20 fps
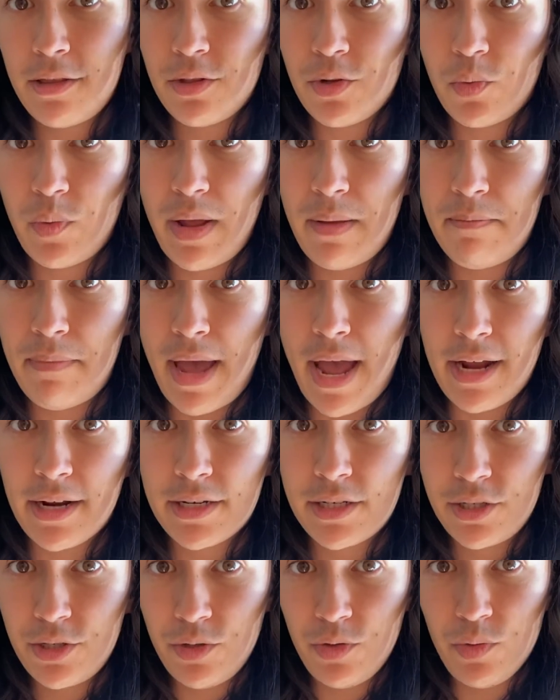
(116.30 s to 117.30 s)
their way back
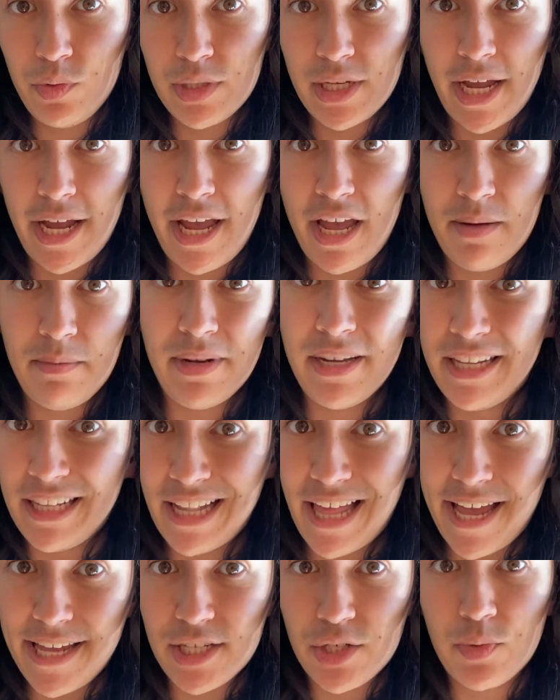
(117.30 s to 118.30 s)
to Cyanma and
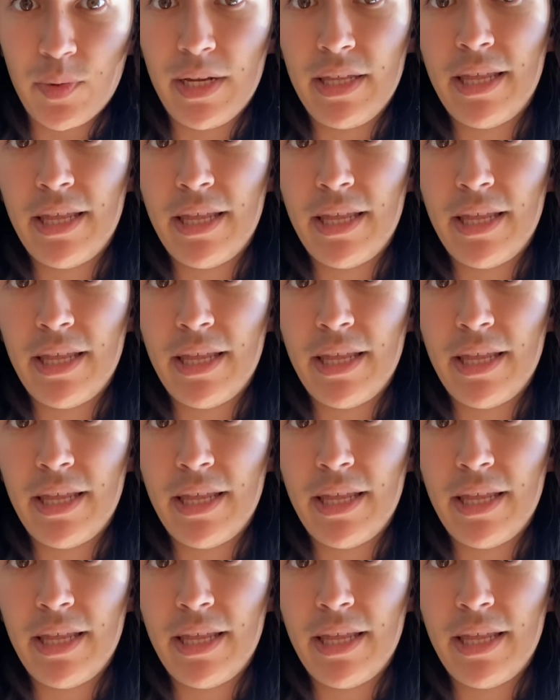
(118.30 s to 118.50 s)
Lazri,